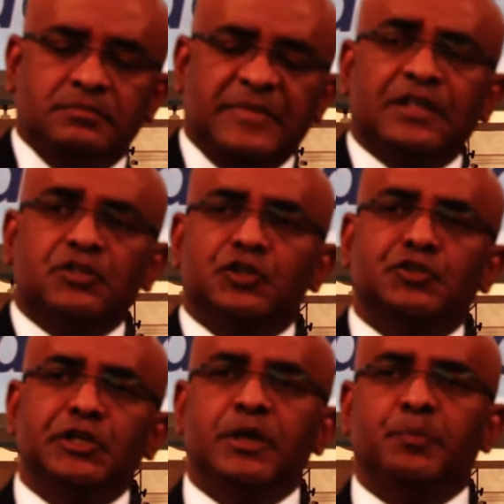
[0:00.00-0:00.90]
debt to
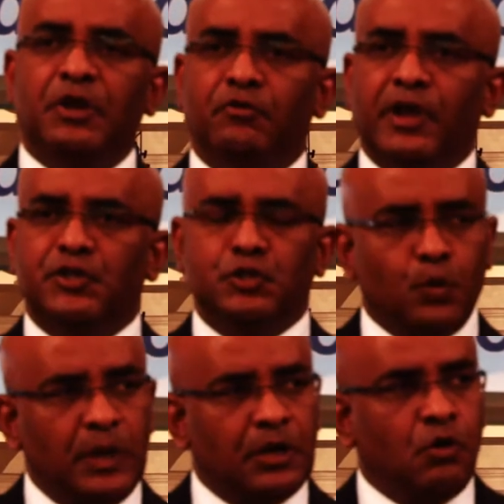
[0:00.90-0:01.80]
GDP
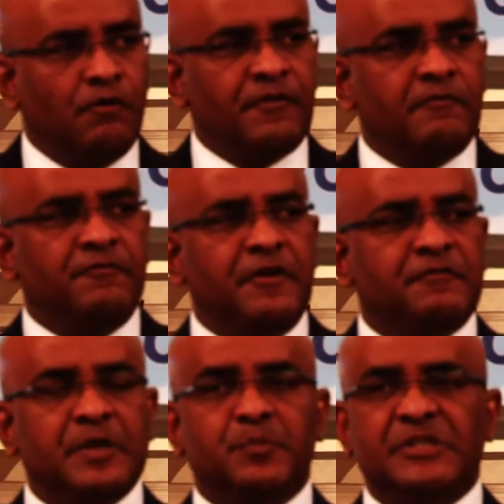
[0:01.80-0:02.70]
ratio will go from
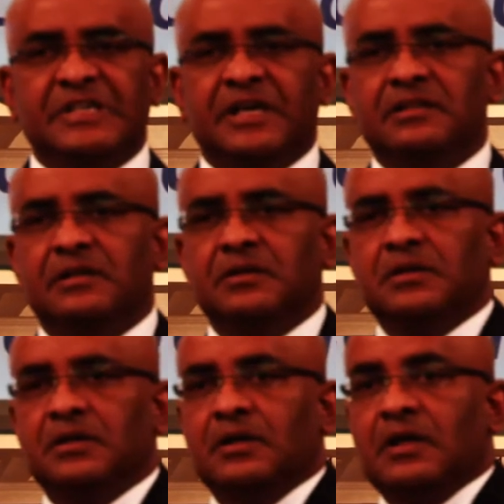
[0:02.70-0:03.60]
50%,
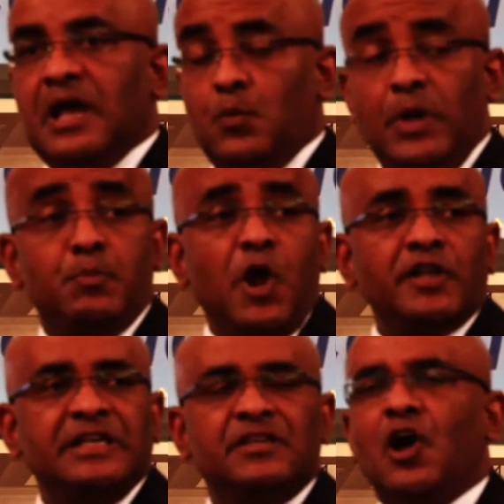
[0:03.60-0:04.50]
and we
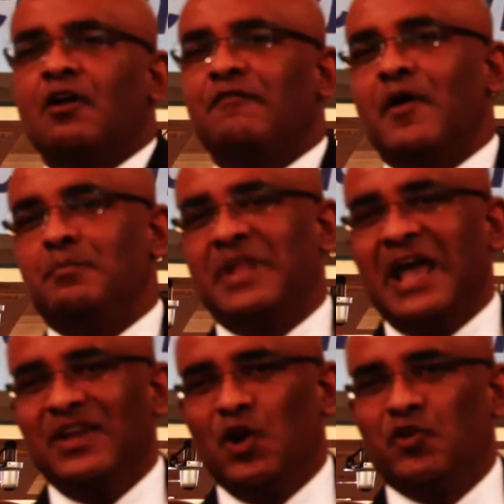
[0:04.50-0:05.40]
brought it down from
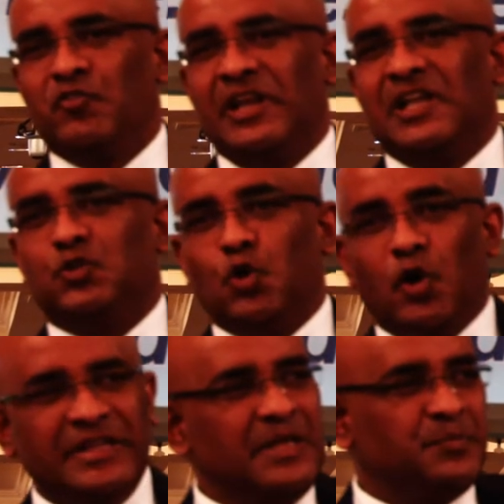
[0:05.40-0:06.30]
913%
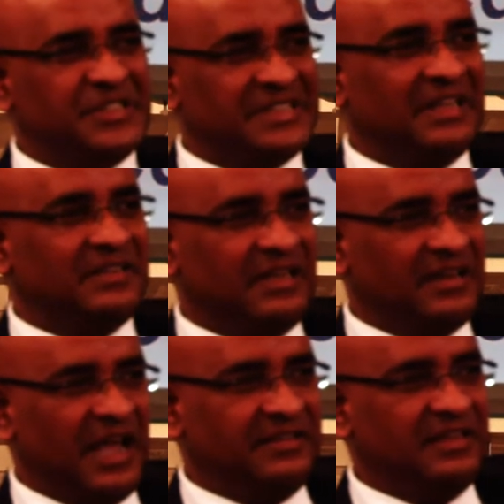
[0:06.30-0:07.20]
in
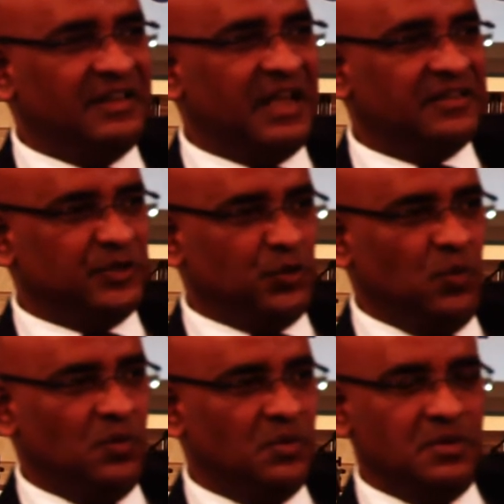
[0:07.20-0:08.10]
1992
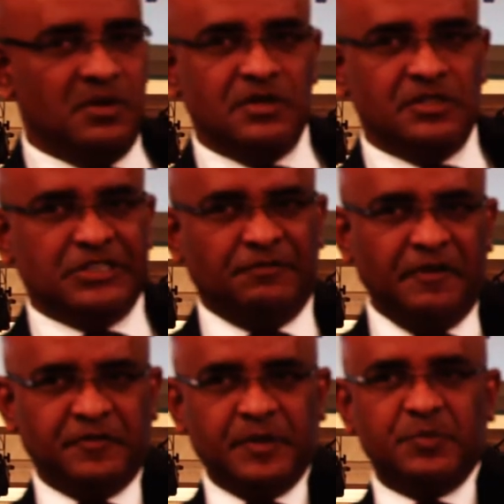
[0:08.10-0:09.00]
to
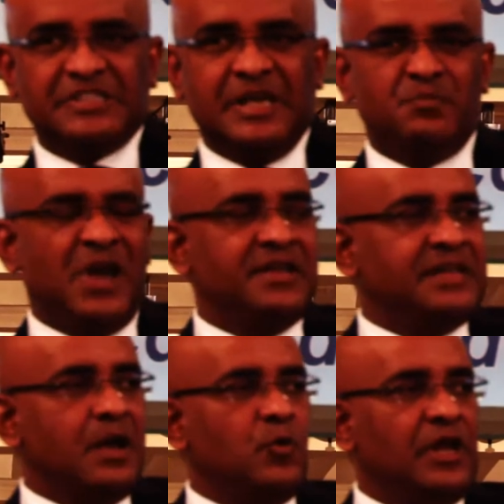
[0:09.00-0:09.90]
50% by the
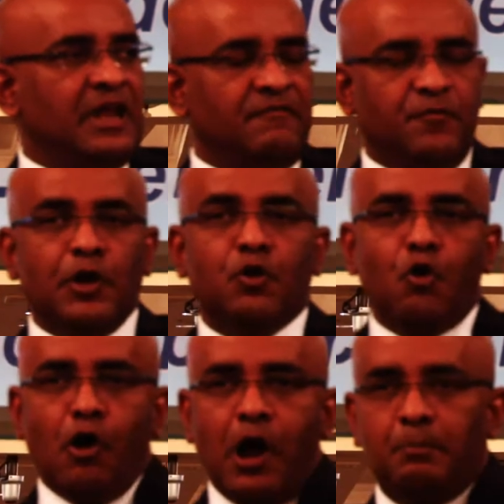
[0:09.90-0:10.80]
time we left. We'll
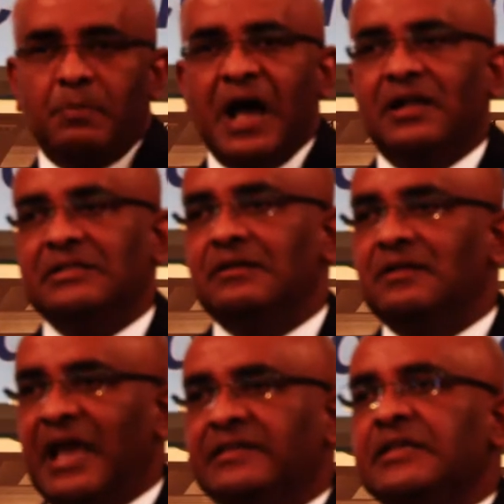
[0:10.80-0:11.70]
go up back to
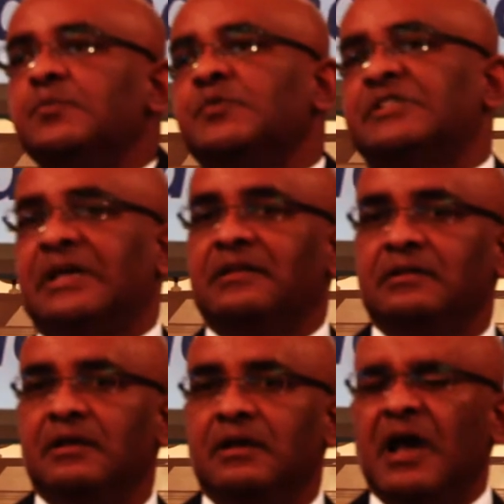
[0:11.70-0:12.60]

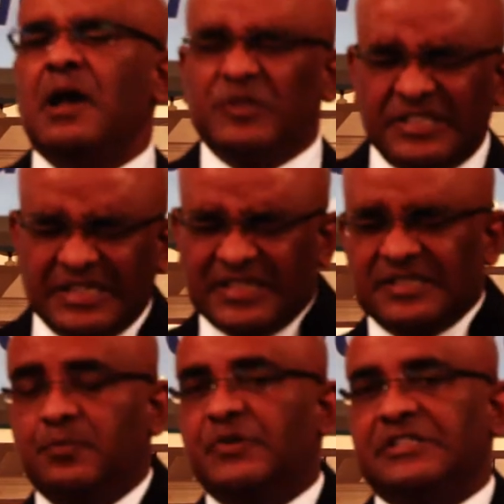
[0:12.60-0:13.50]
19%, um, to
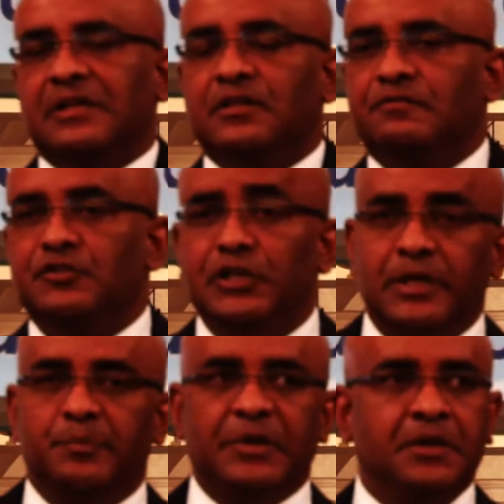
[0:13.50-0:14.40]
60% of
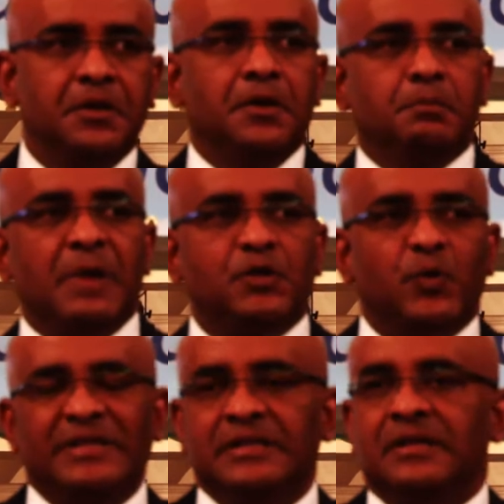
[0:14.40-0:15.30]
GDP by
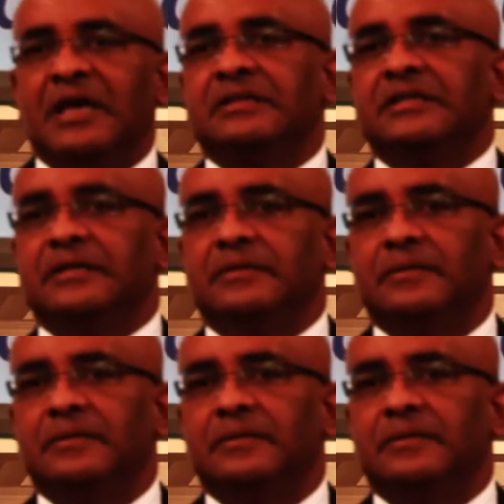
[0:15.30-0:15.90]
2019.